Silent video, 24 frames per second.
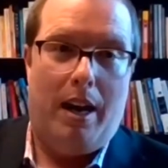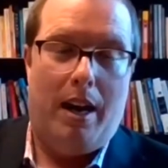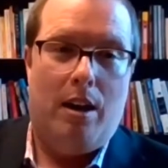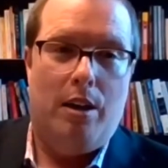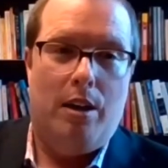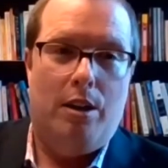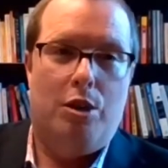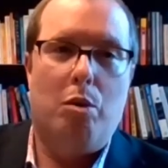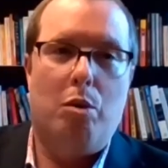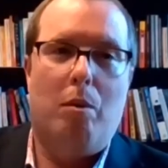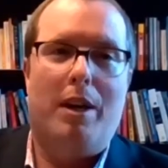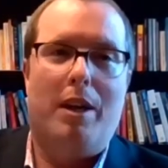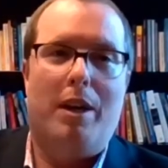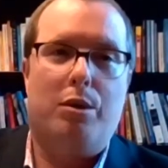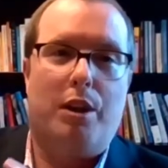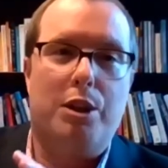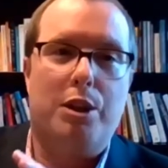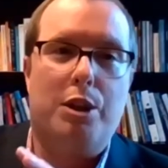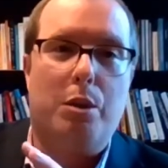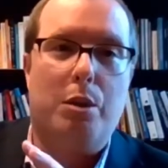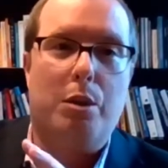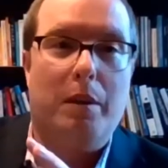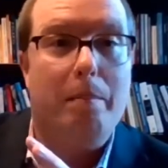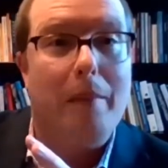Right? Do I
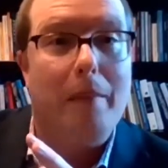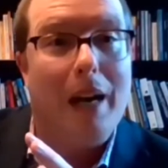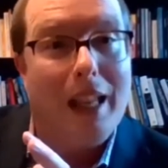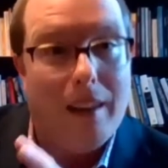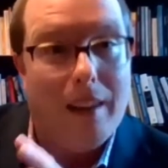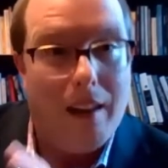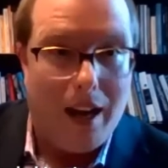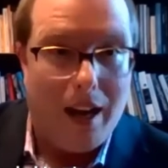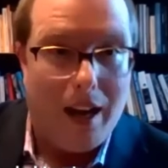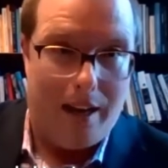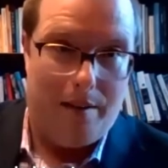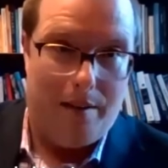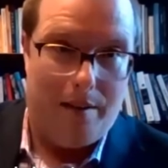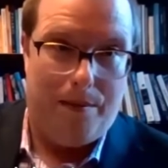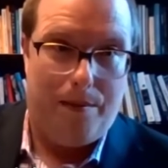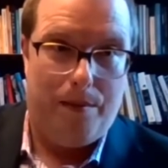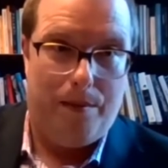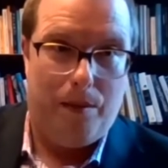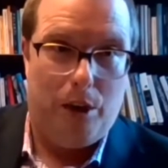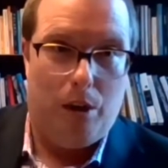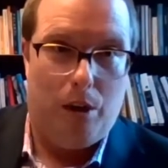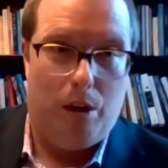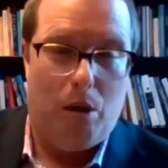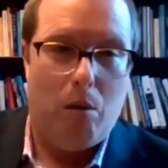trust you with my life?
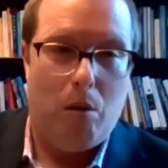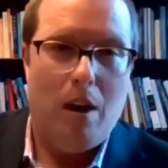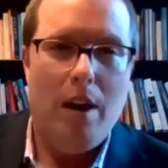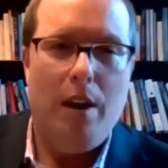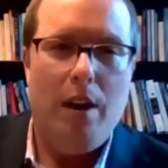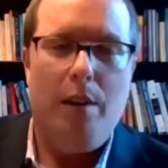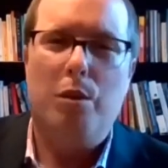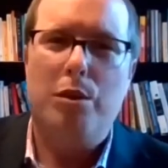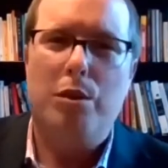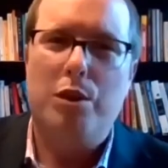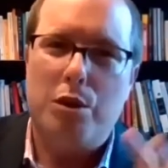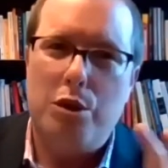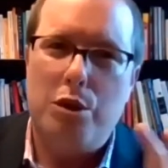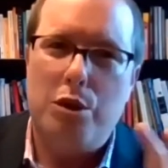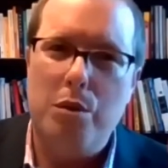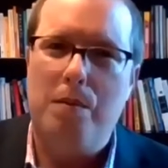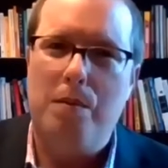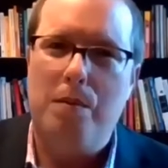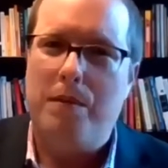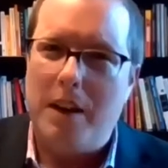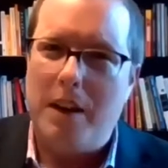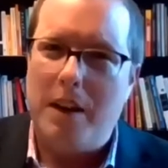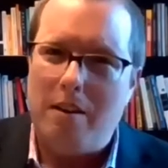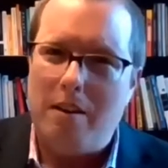You know, those are
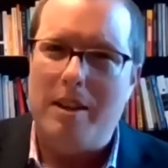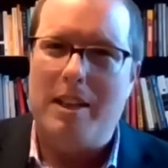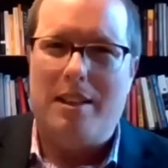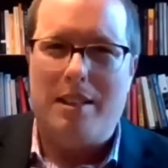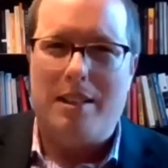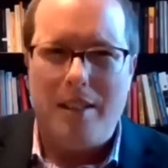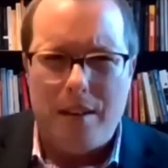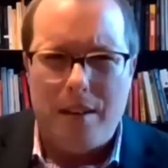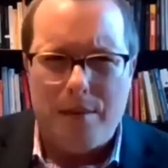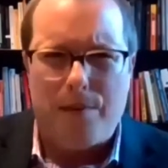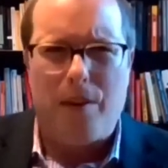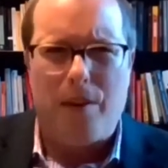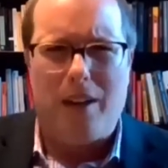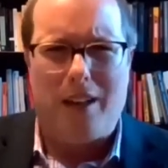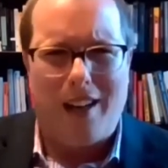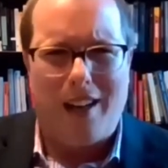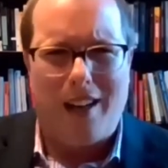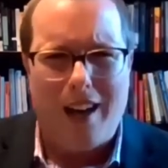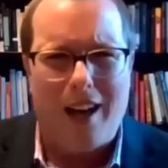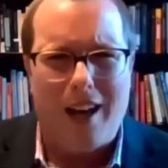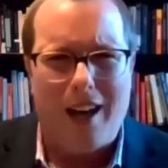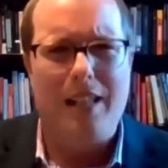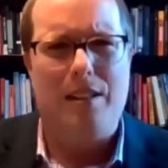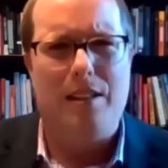two very
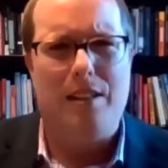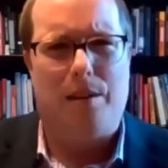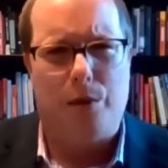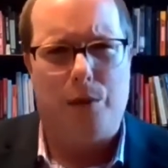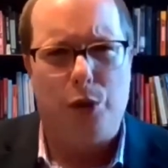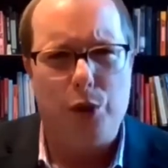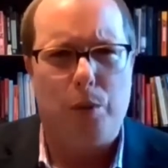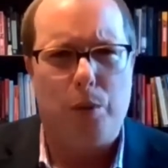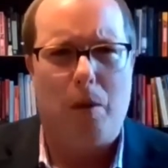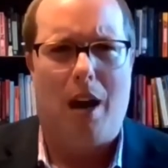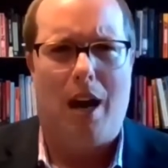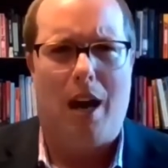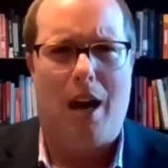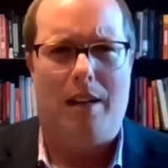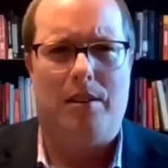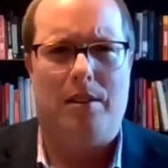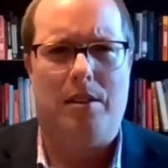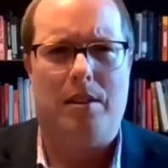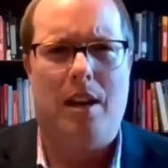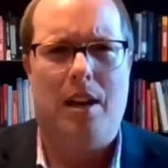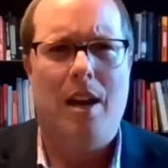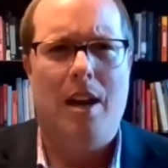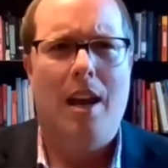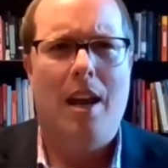different kinds of
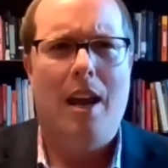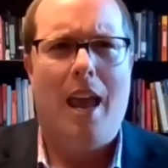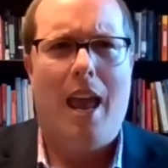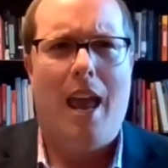trust.